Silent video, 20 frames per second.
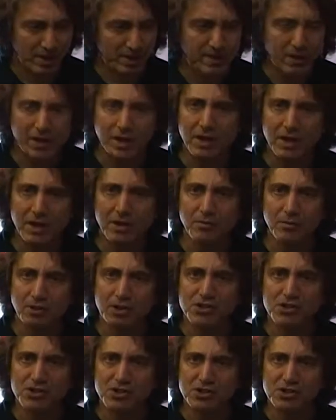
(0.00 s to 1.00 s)
I mean, yeah,
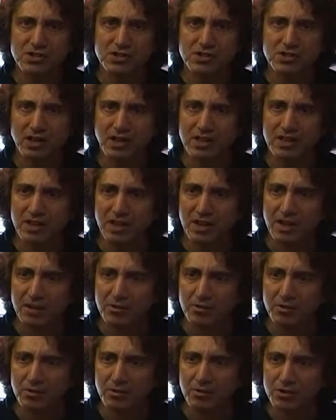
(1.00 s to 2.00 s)
Rush is like that.
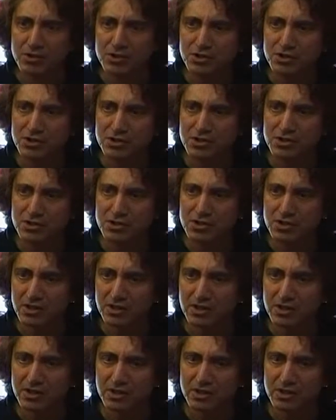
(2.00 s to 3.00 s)
Rush is.
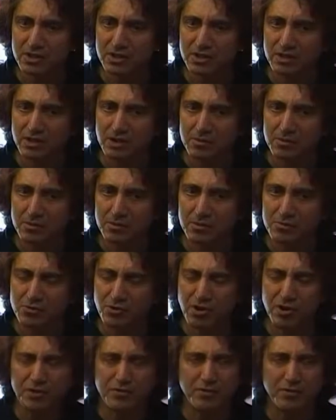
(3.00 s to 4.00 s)
Uh, I'm
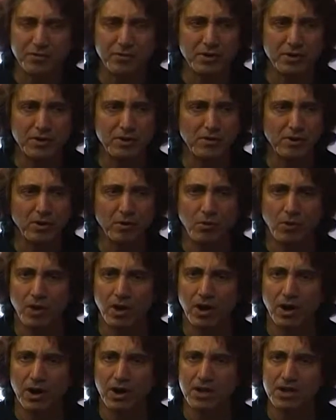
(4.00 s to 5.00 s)
trying to figure out
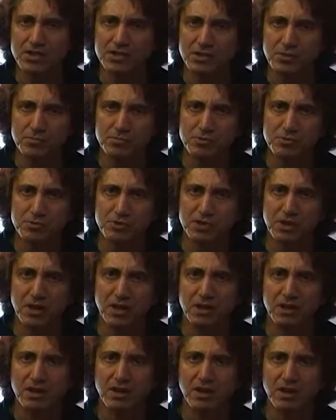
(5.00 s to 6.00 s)
why he's
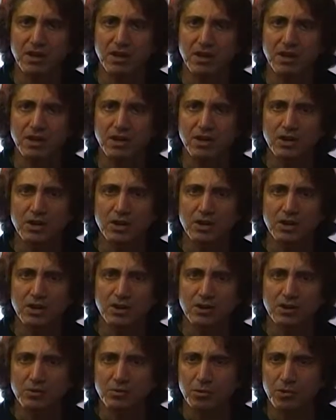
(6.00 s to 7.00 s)
upset
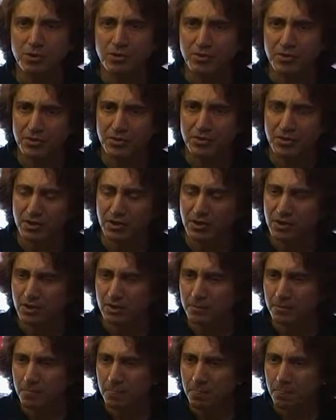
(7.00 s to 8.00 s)
with
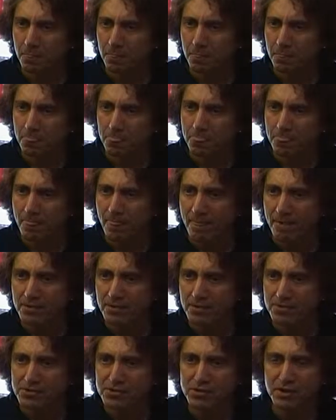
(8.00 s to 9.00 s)
uh, Stephen
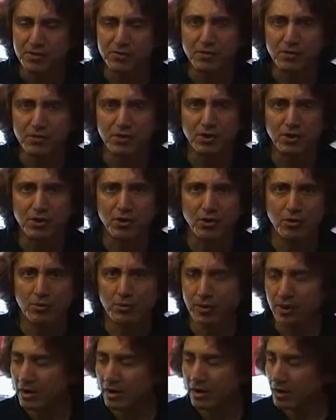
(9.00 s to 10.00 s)
Colbert. Stephen
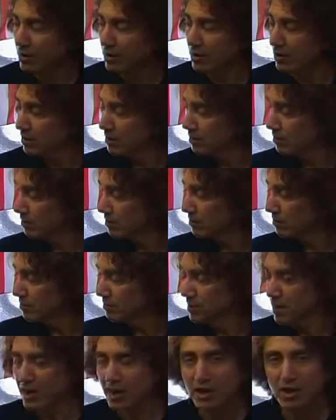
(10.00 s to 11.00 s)
Colbert
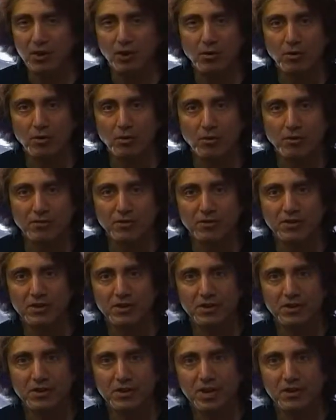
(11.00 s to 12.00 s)
taking over for
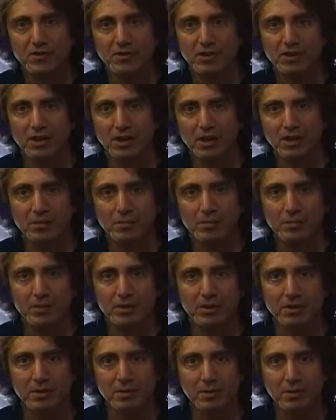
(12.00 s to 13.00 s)
David
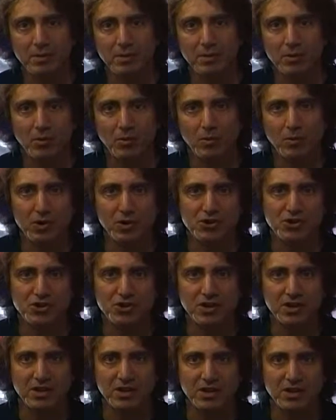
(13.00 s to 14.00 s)
Letterman. I mean, why
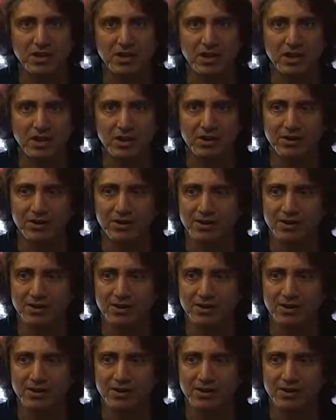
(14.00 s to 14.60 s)
should he care